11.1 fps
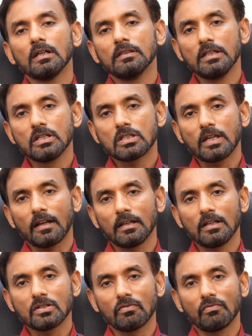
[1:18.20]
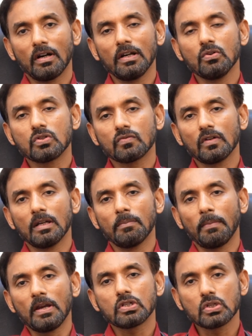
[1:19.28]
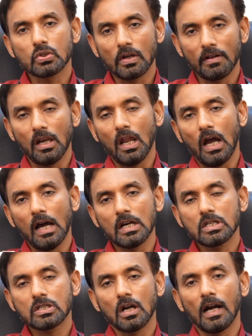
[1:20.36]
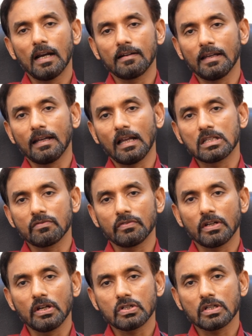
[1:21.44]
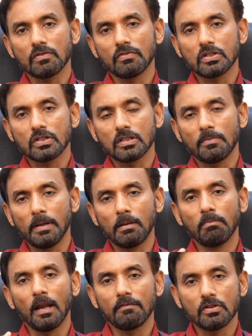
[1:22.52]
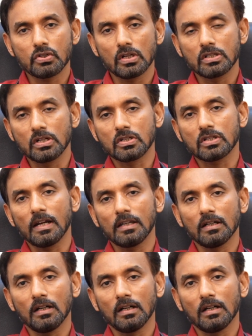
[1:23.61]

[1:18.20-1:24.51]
these techniques are very useful in patients who have a large artery calcification, which is in the big blood vessels inside the